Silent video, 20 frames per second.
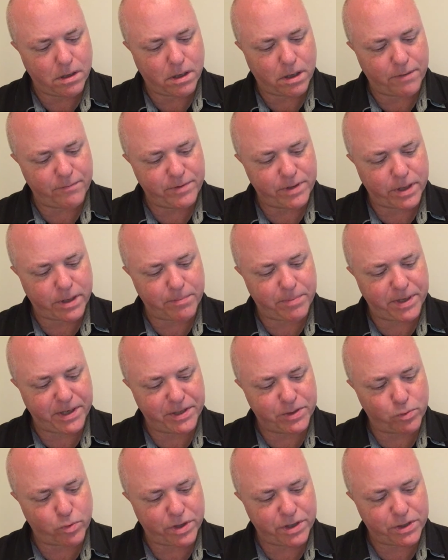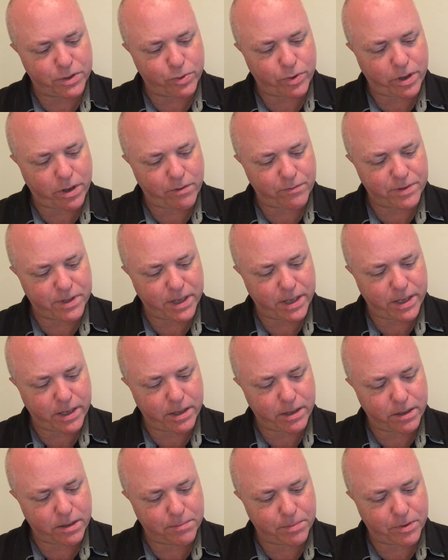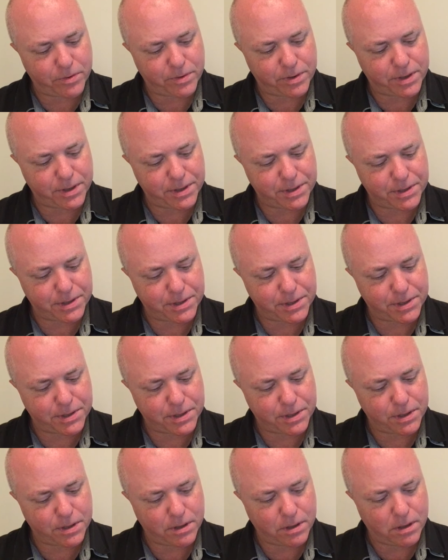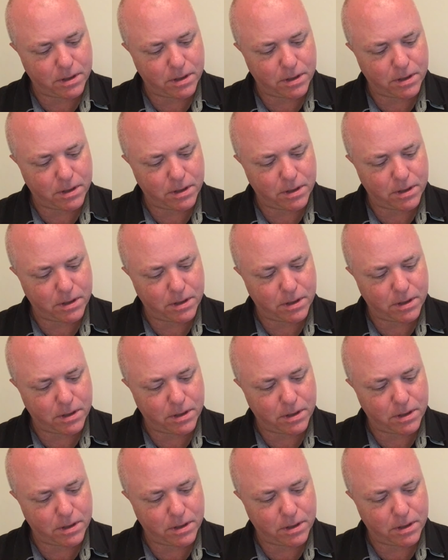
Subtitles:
I've done a page 112 tag about this.